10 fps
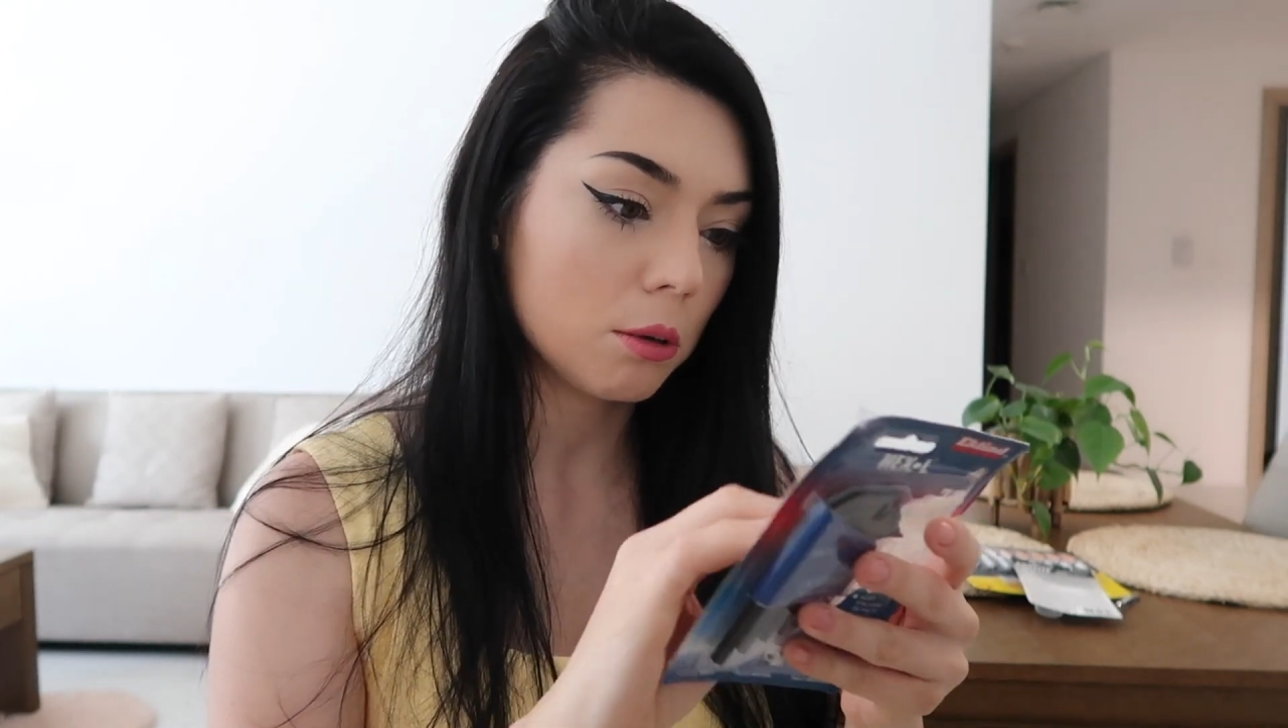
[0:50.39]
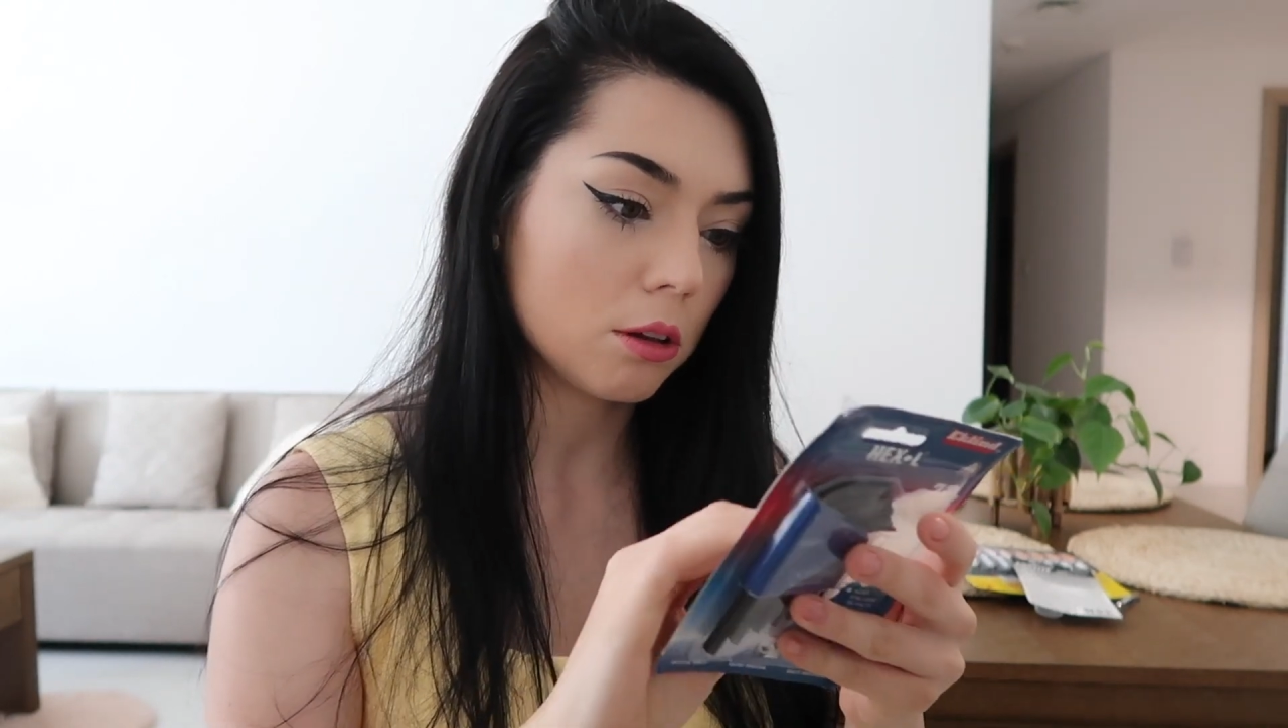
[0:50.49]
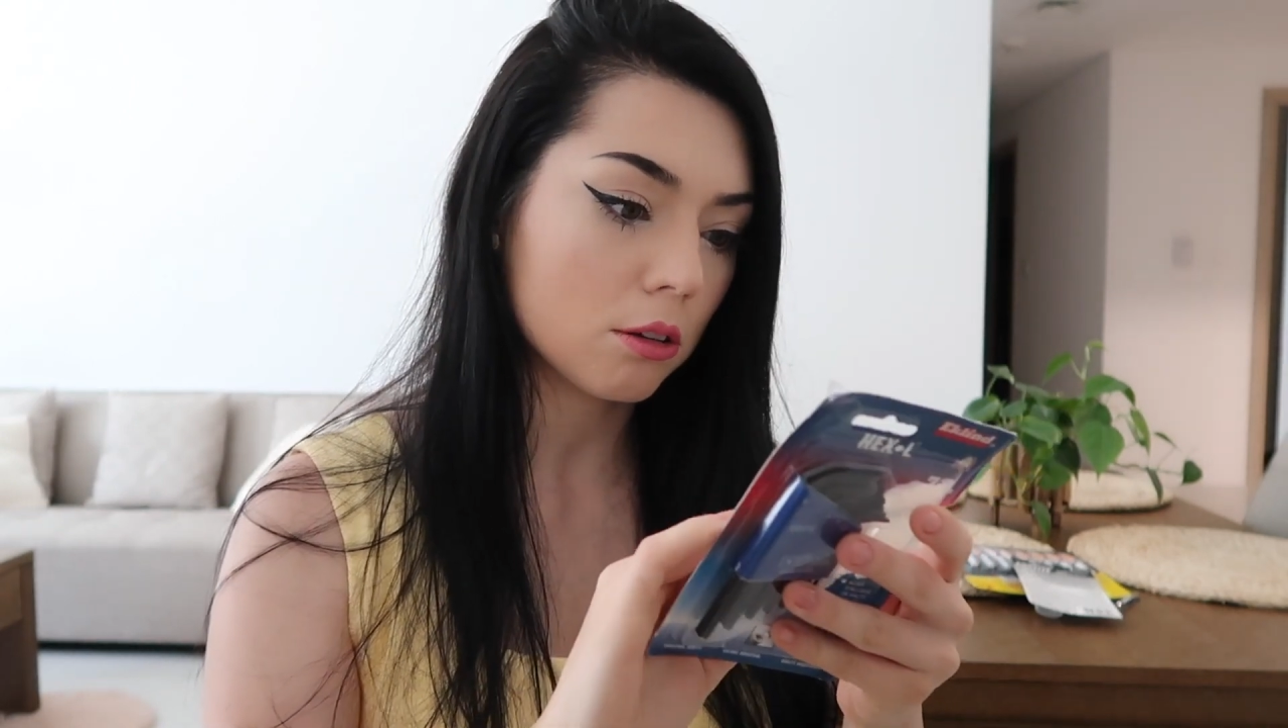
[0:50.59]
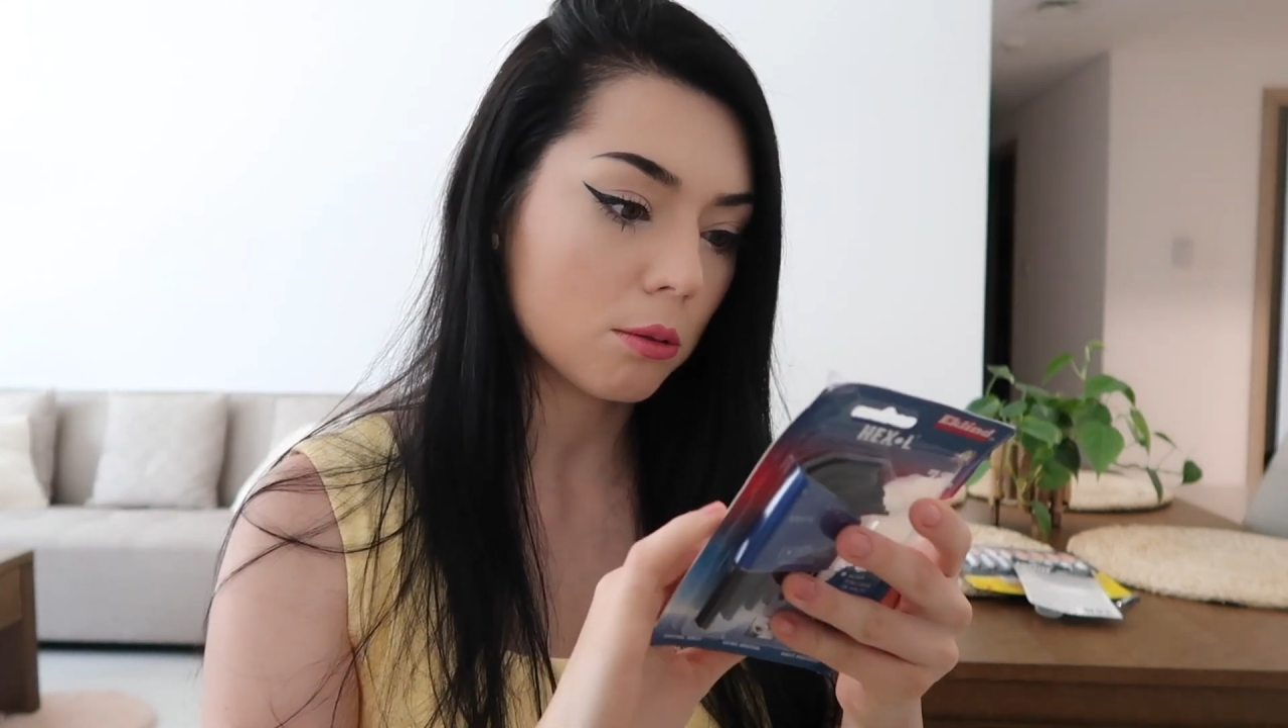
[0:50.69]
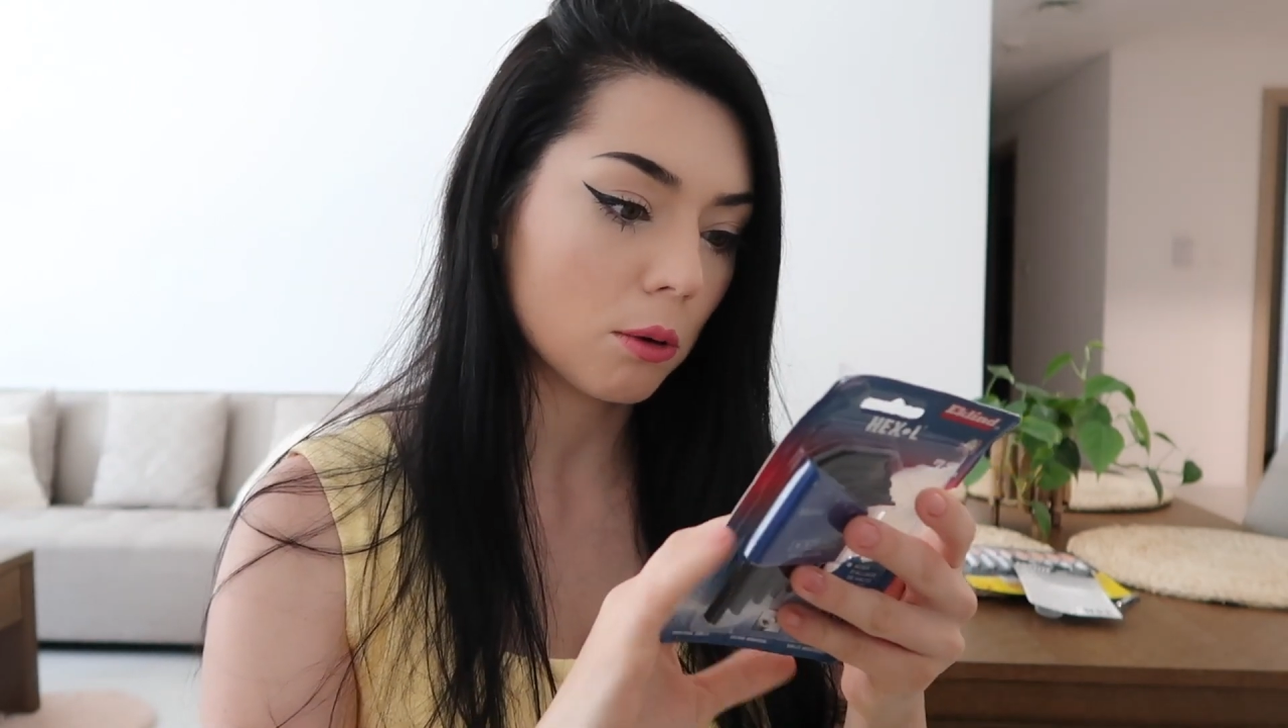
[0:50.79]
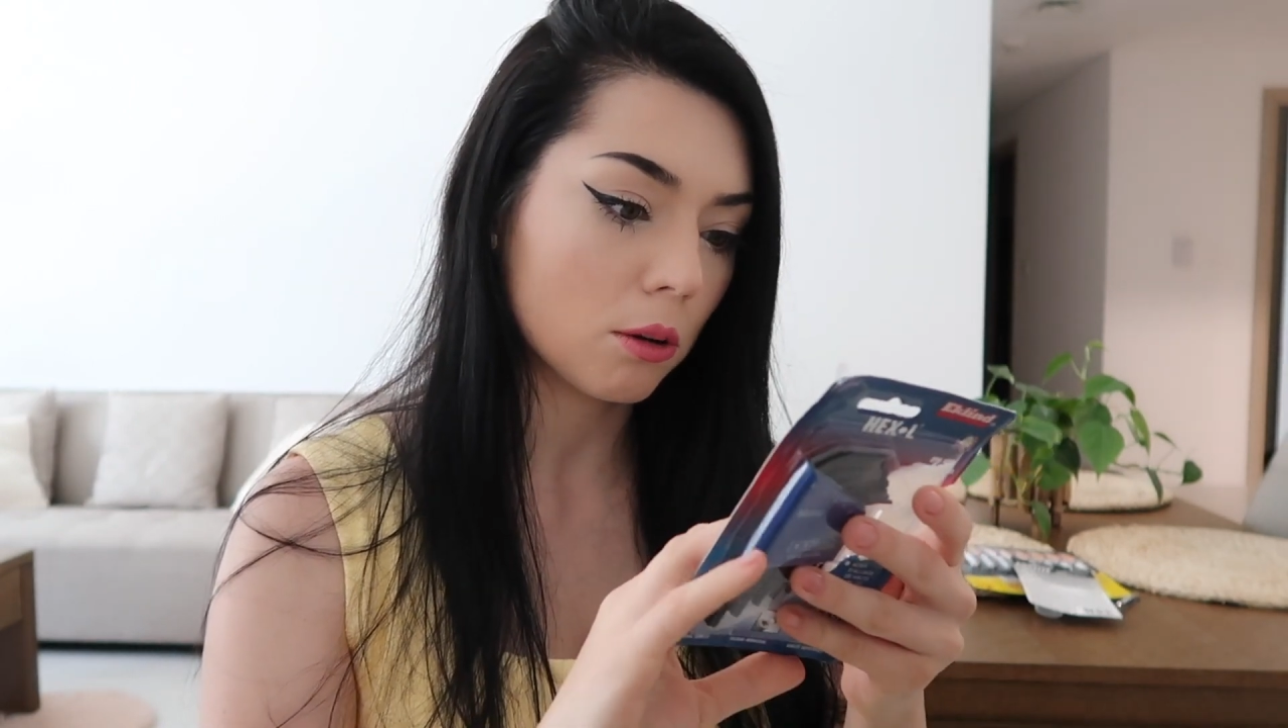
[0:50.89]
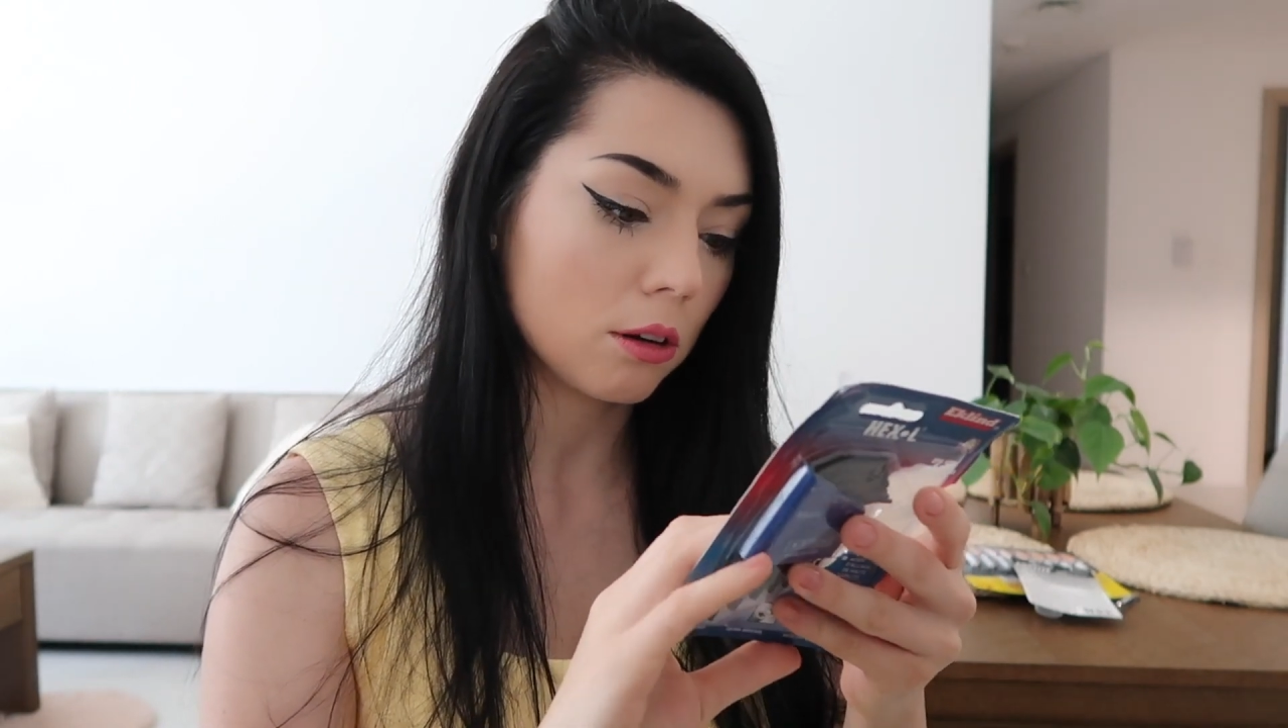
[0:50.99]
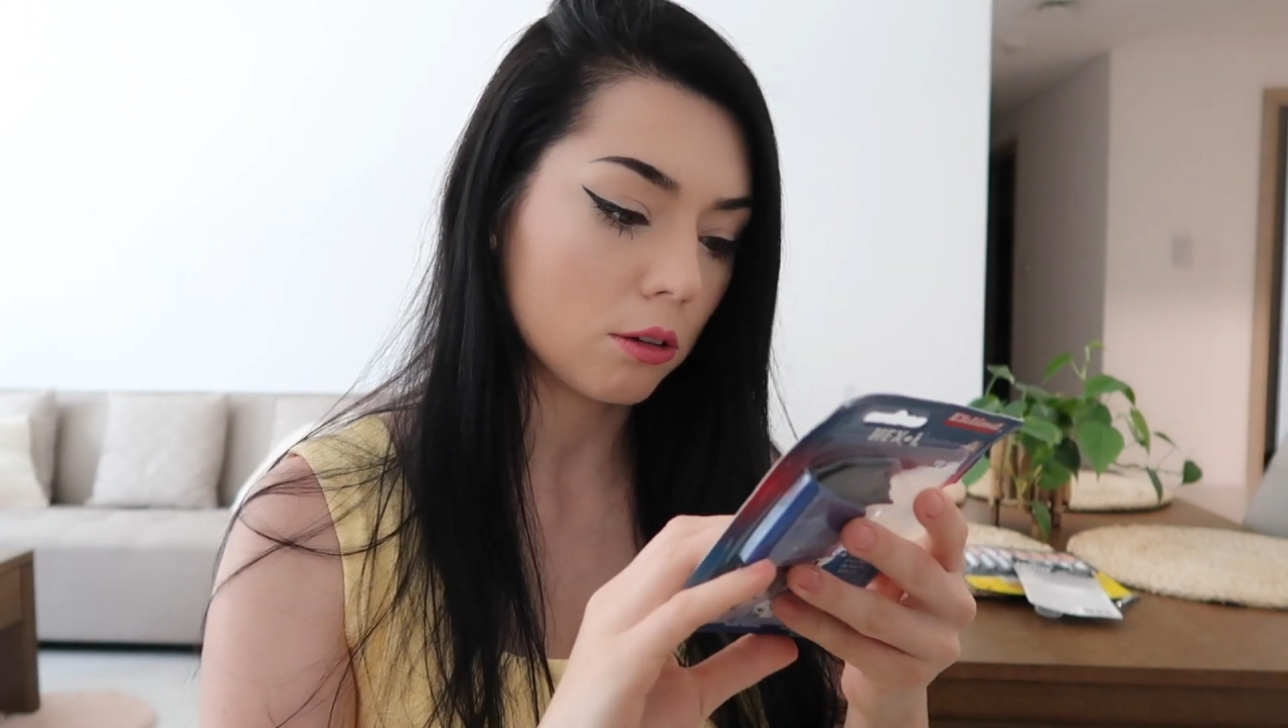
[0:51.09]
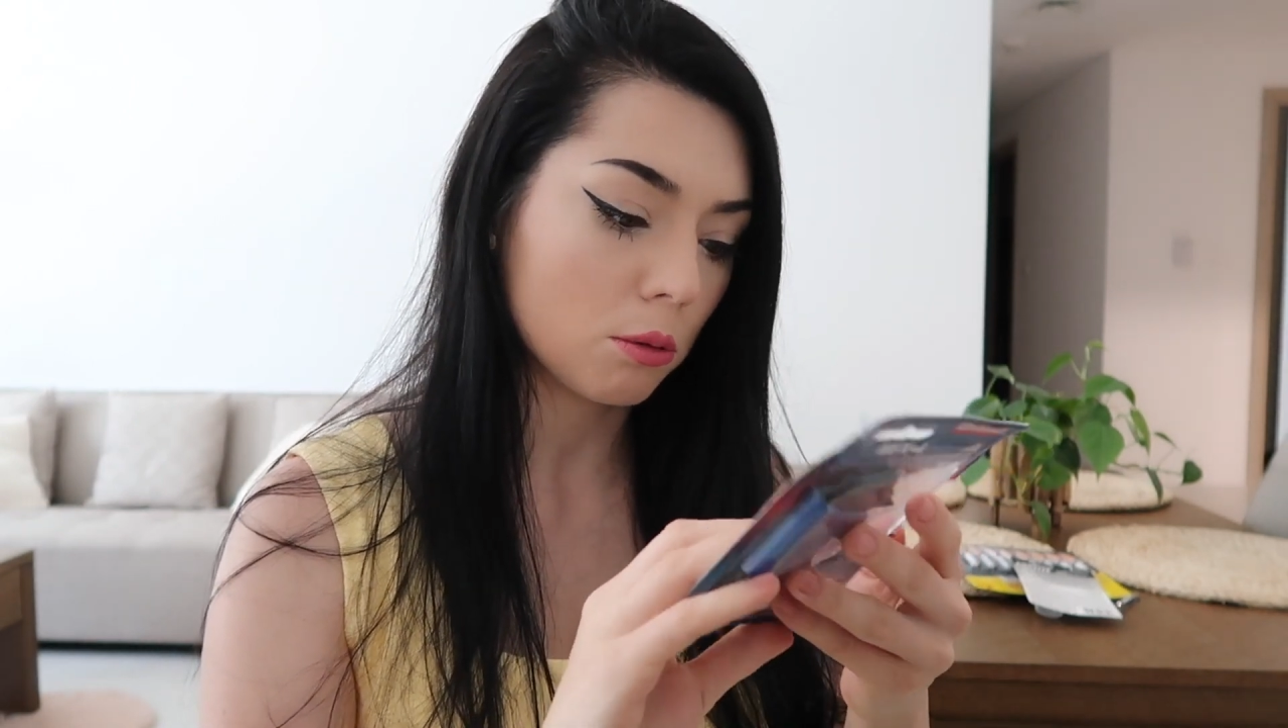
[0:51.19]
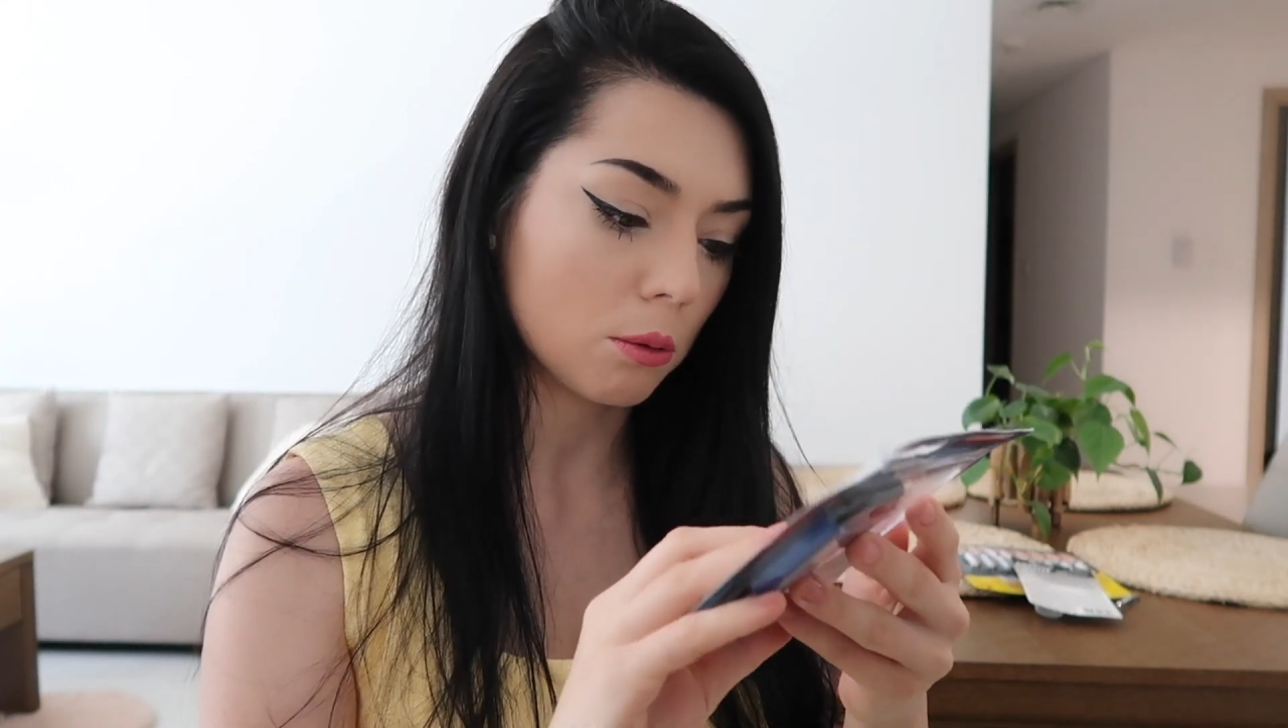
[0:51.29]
the smallest